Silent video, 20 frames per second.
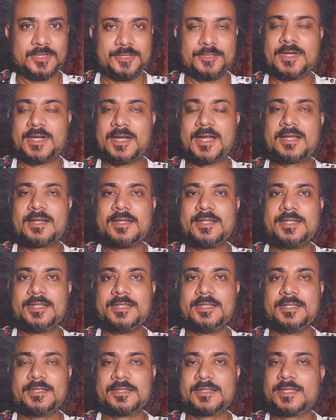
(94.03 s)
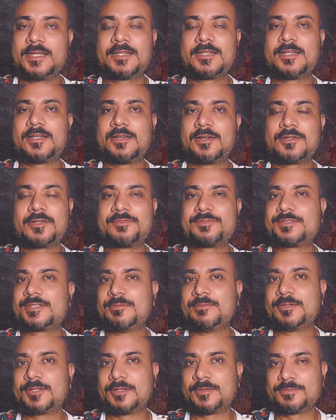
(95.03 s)
You hardly get a lot of
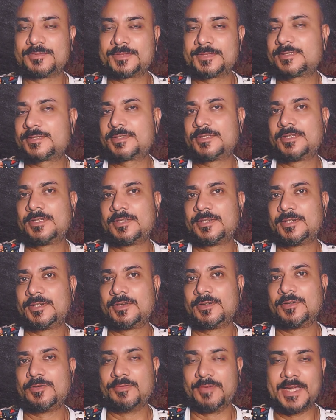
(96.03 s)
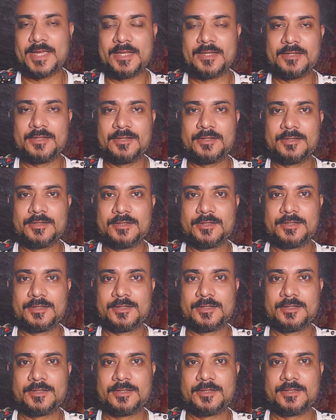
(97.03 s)
symptoms when
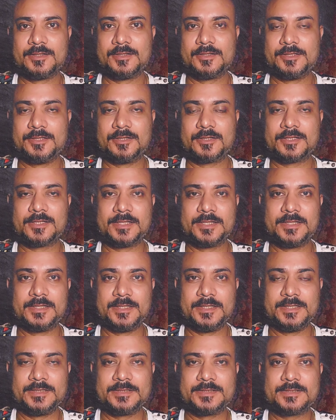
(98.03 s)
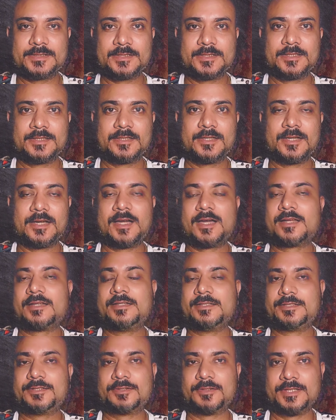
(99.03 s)
your kidneys are
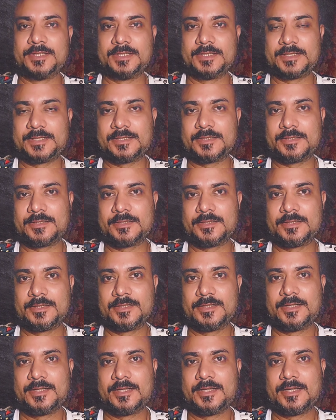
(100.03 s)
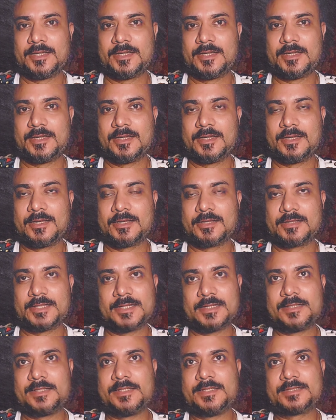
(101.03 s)
deteriorating.
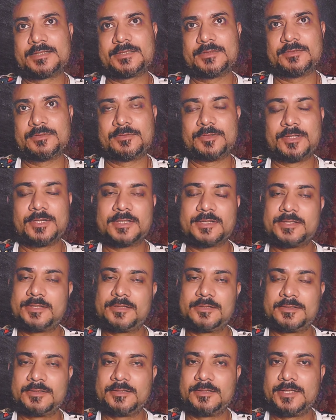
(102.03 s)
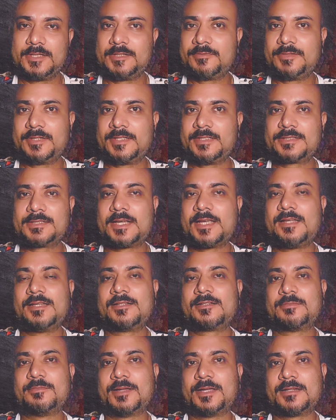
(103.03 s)
Kidneys work in a very
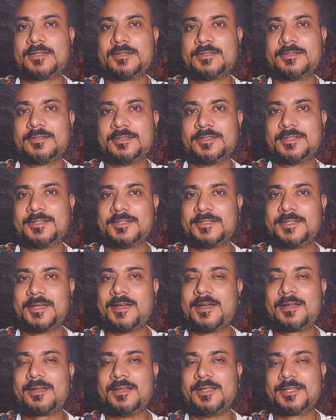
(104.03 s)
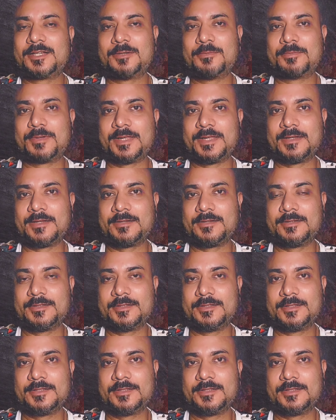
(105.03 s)
silent manner, they hardly complain.